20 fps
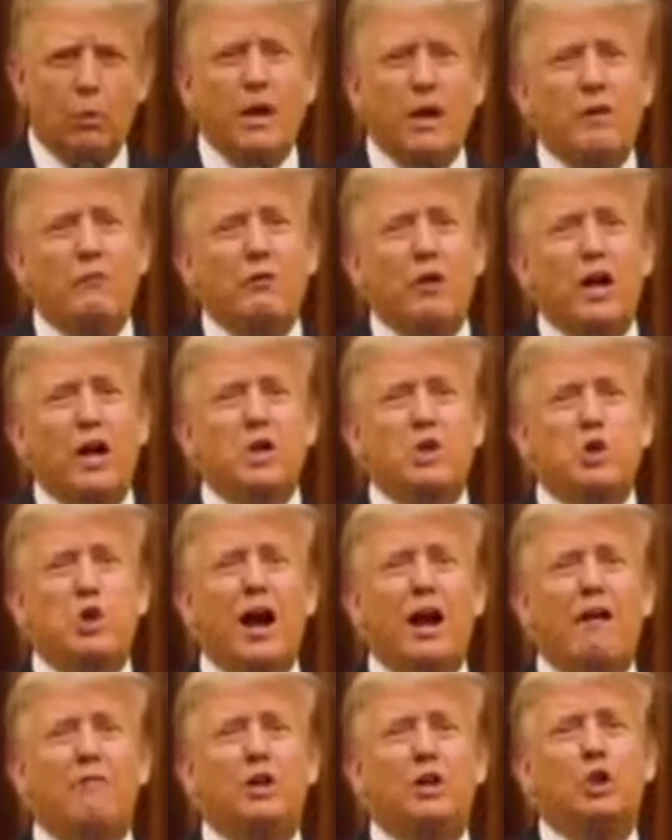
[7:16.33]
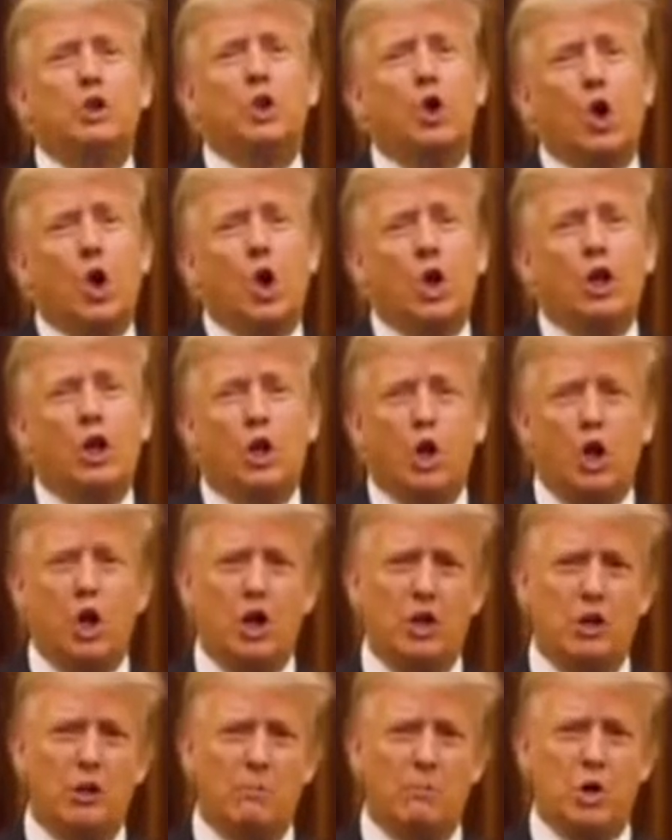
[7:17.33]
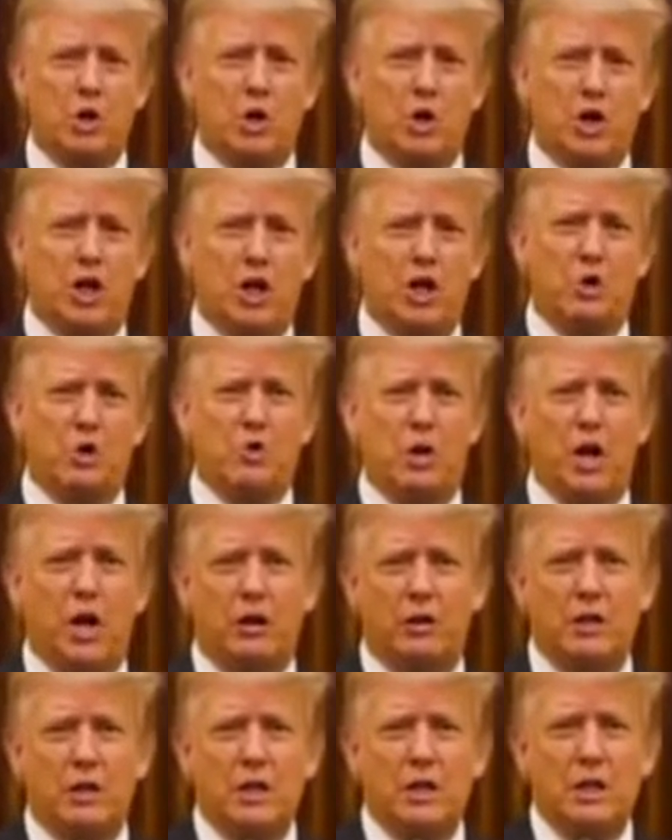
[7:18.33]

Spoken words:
Whenever I traveled all along the motorcade route,